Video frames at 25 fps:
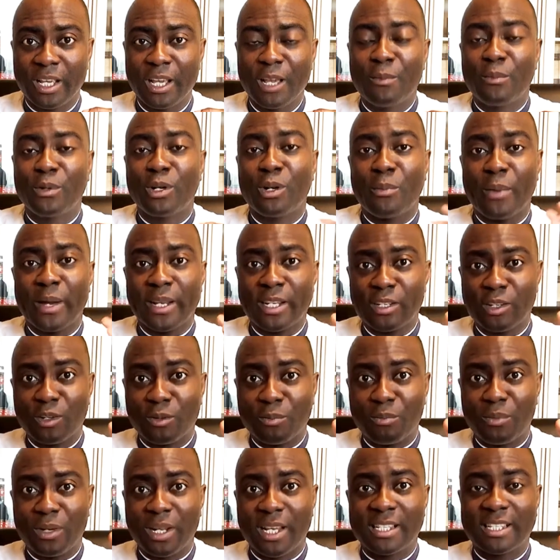And Almighty God
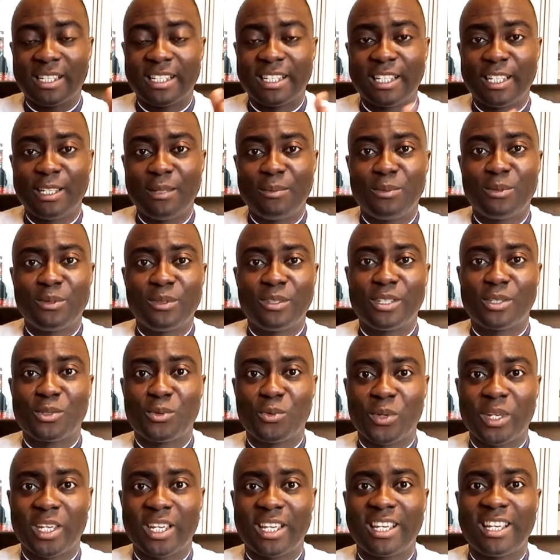bless and keep you this
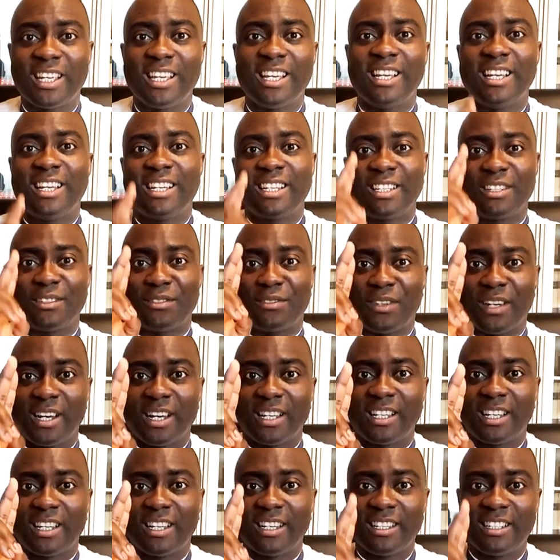week, the
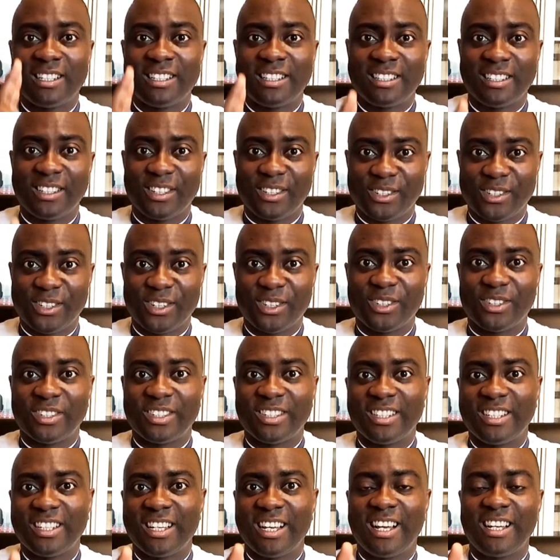Father, the Son,
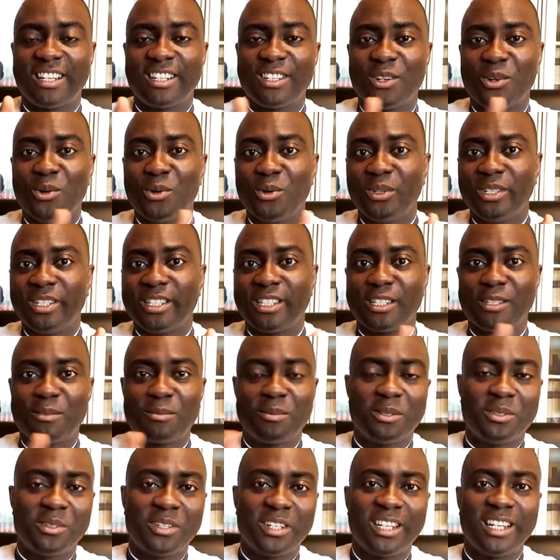and the Holy
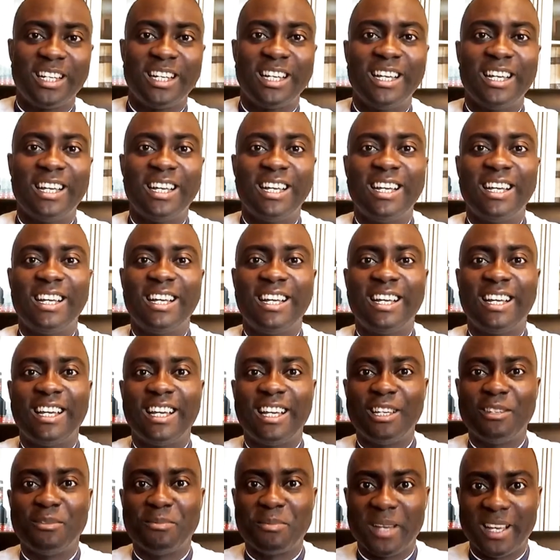Spirit.
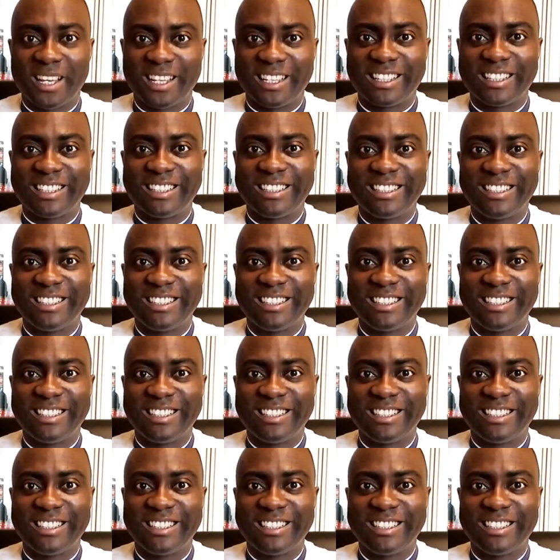Amen.